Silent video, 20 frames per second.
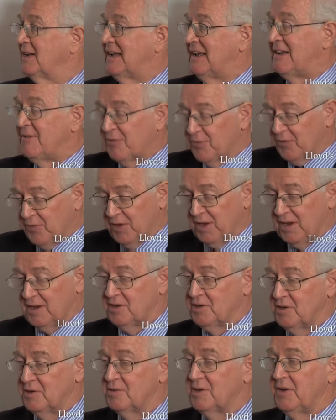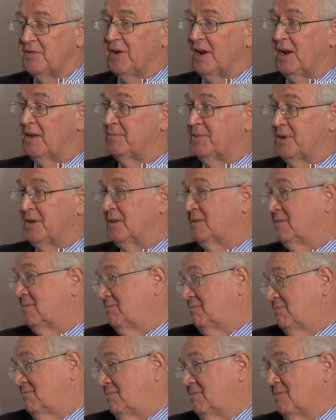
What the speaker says: If they do develop it, and